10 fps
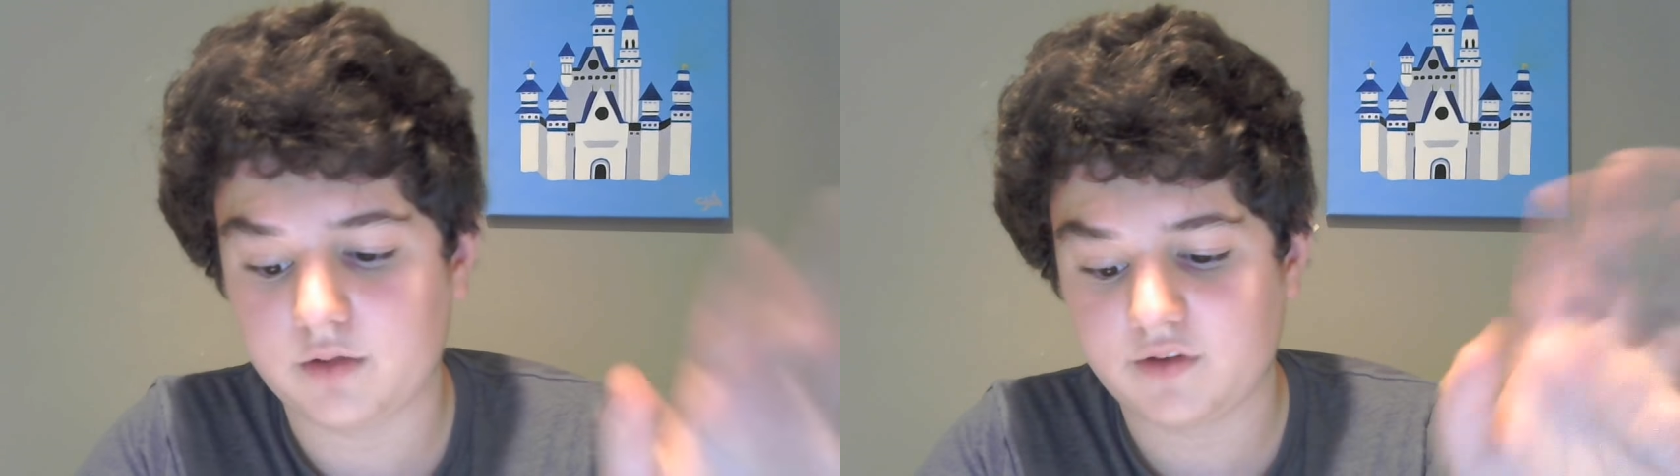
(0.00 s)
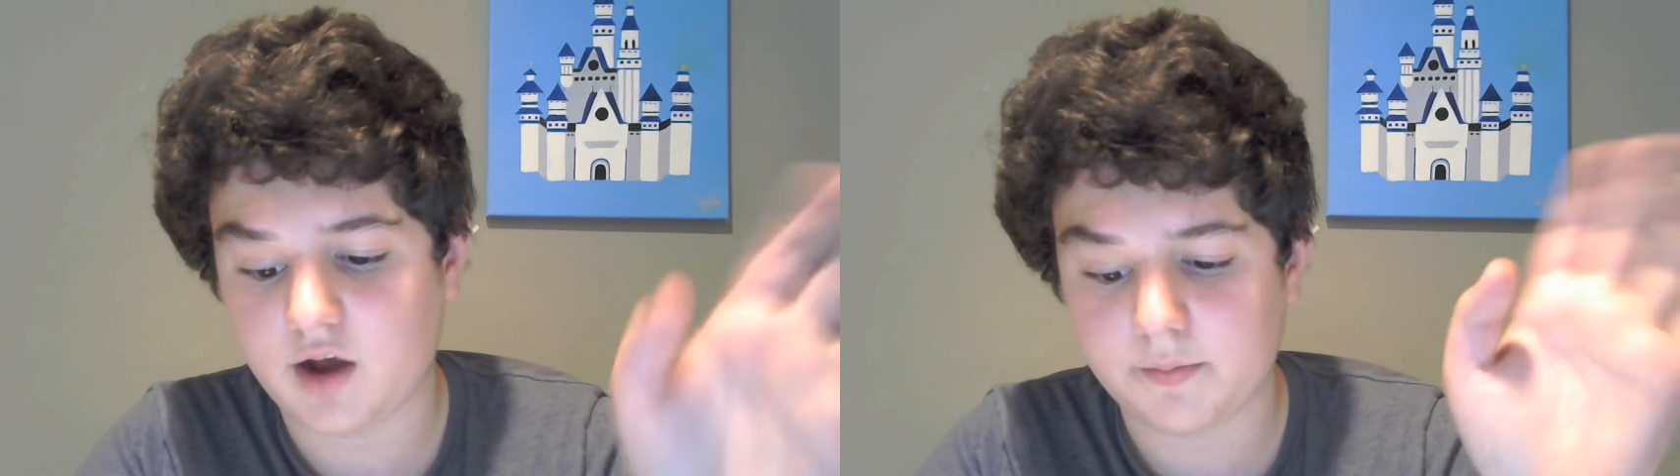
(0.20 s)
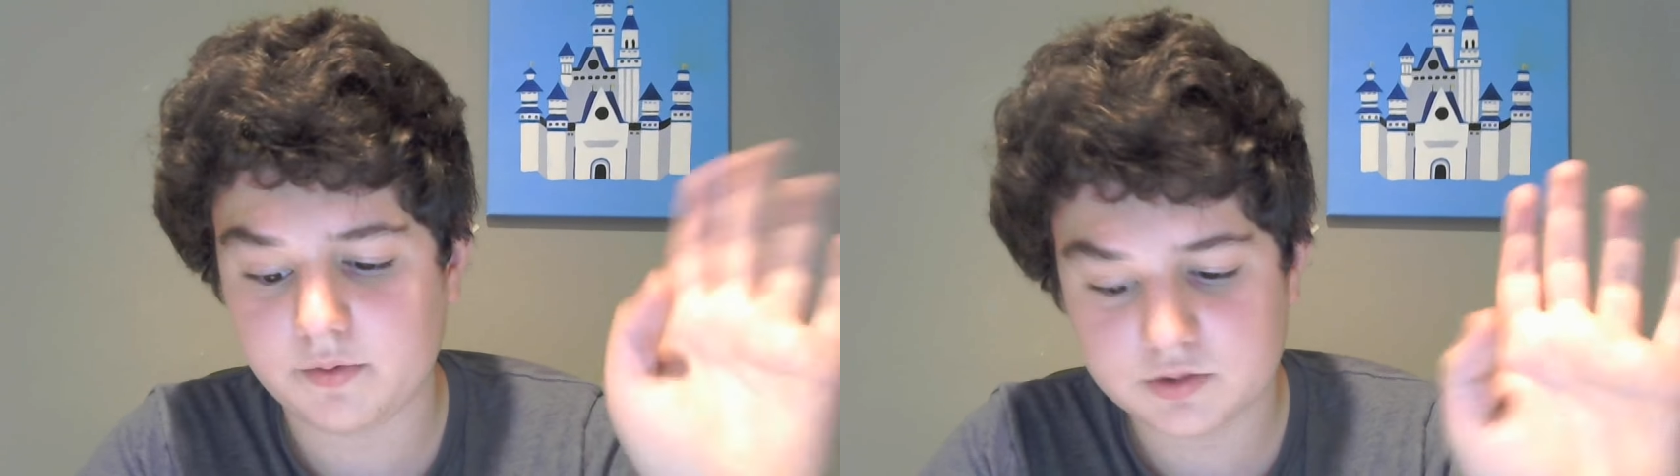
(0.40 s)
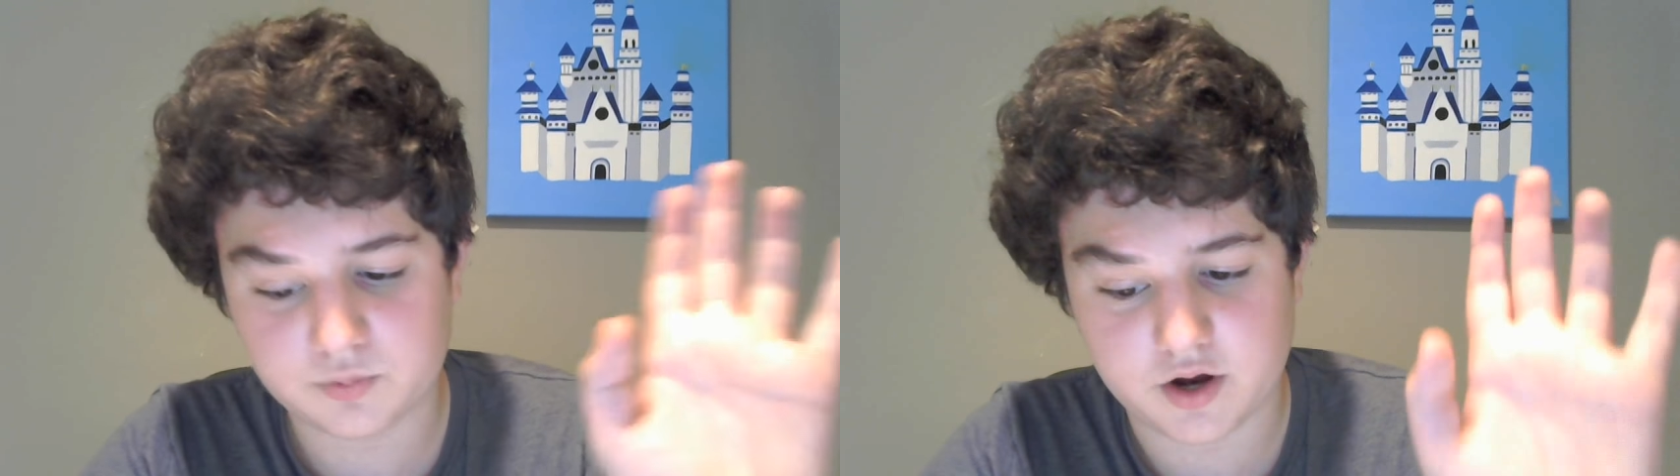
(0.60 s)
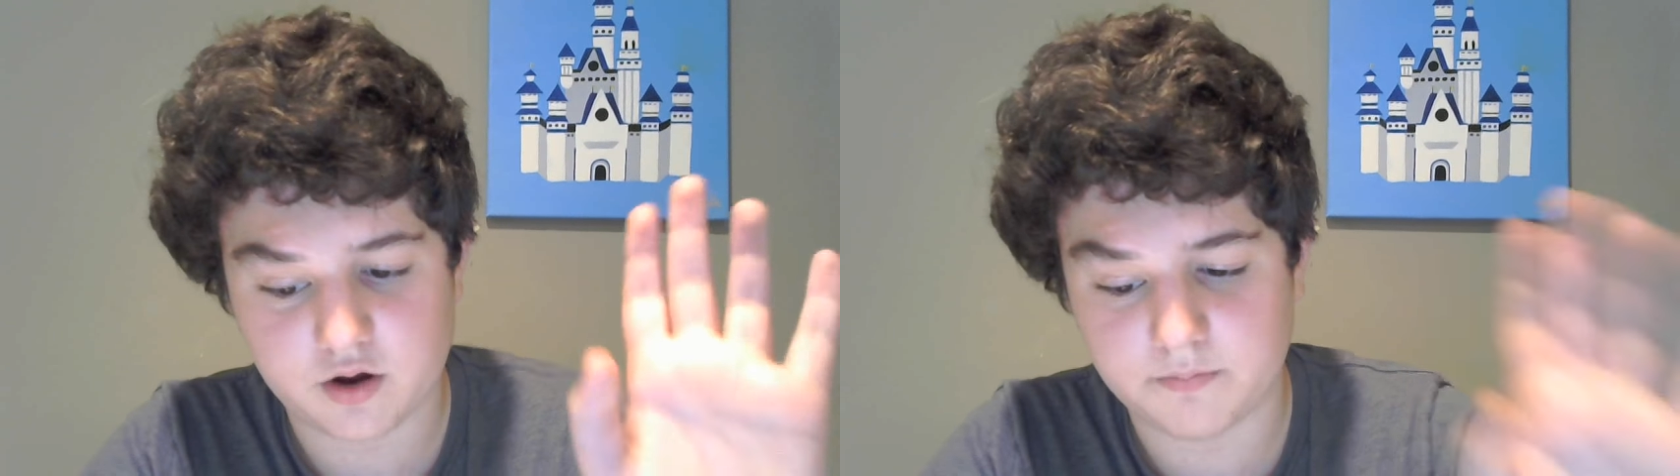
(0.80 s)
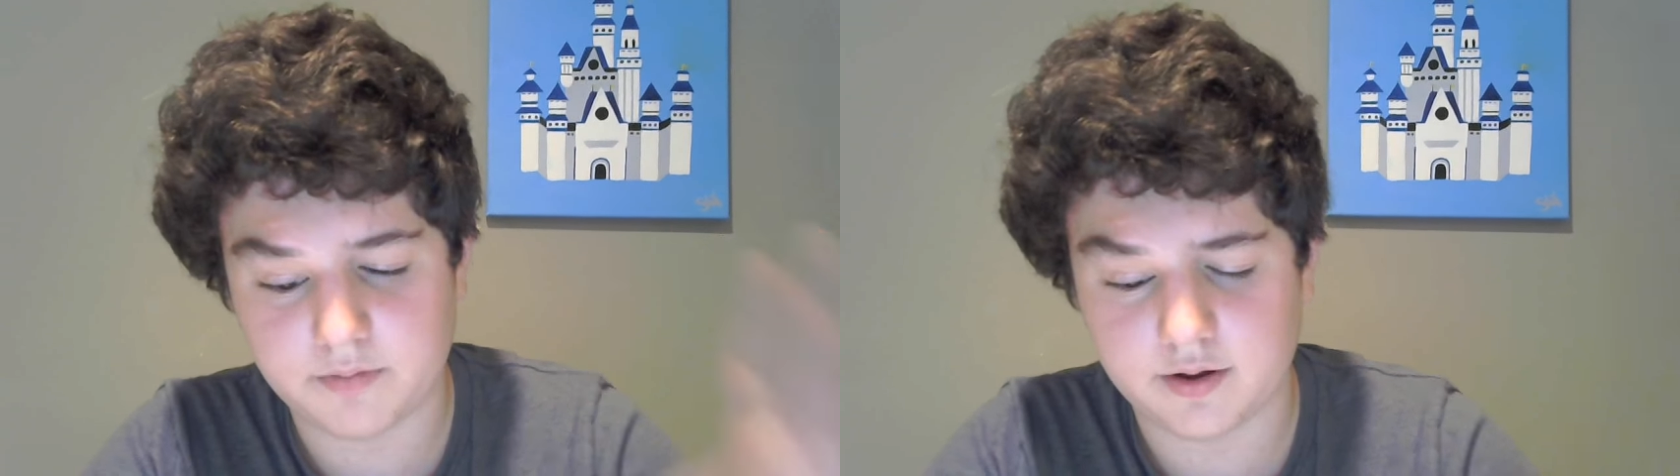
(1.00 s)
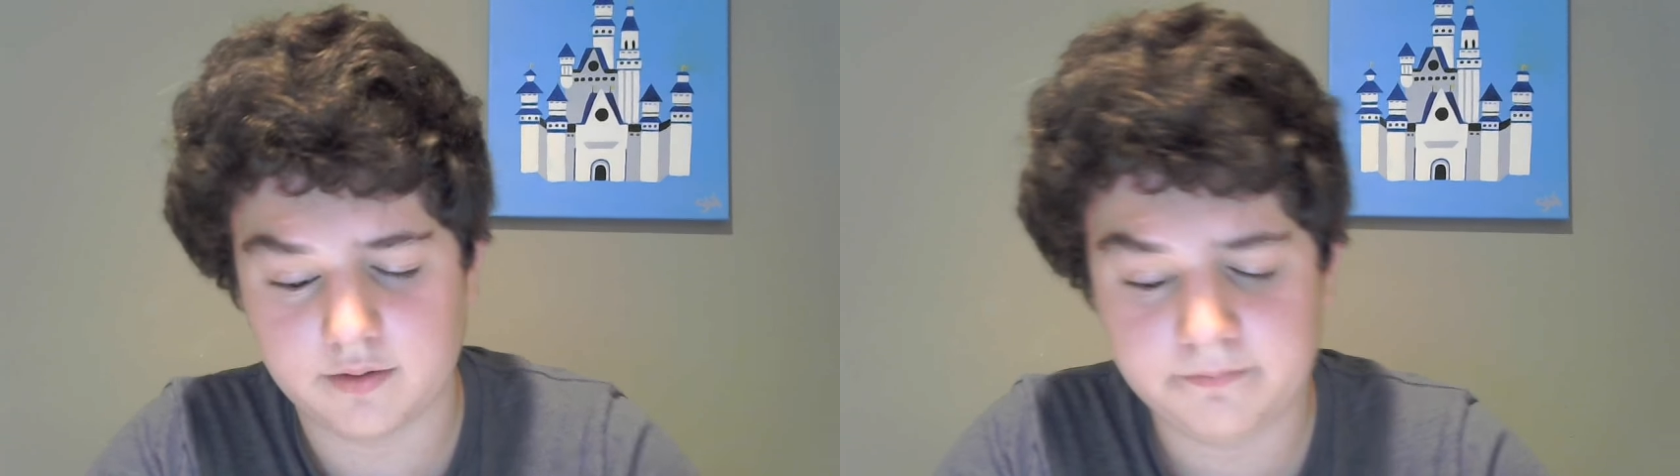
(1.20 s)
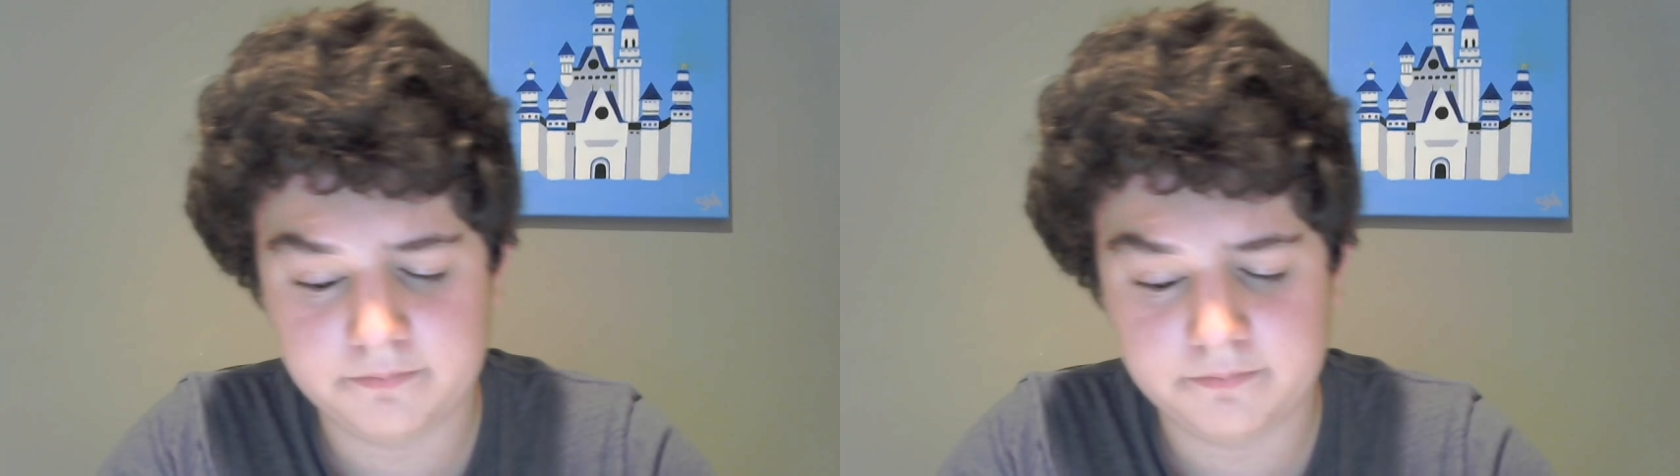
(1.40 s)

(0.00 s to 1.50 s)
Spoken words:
time. It was weird, but...